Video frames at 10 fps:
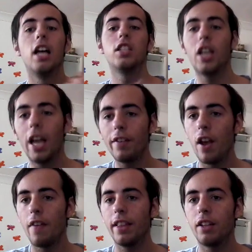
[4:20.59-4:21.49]
It's okay if you
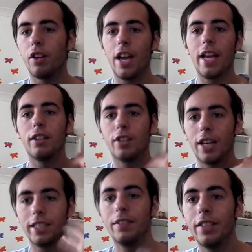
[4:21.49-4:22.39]
have the
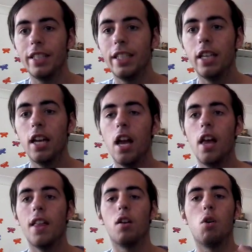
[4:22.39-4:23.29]
creativity
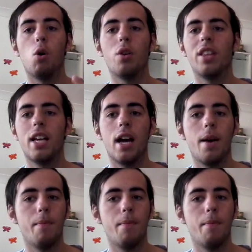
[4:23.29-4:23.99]
or the